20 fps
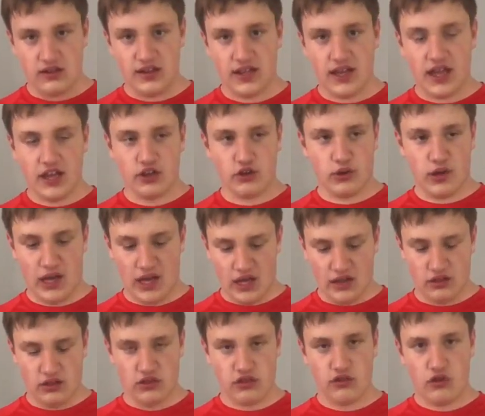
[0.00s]
to get your
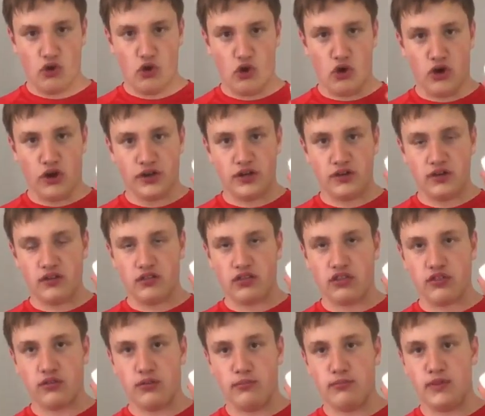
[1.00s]
hands on
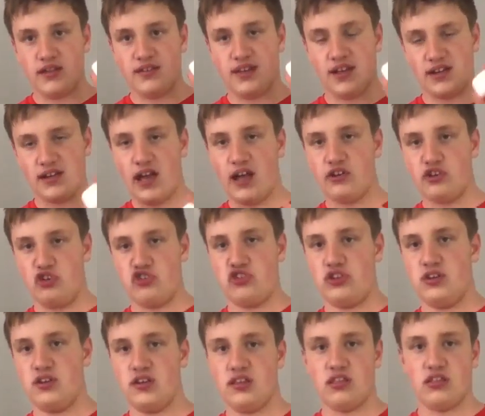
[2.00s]
some technology.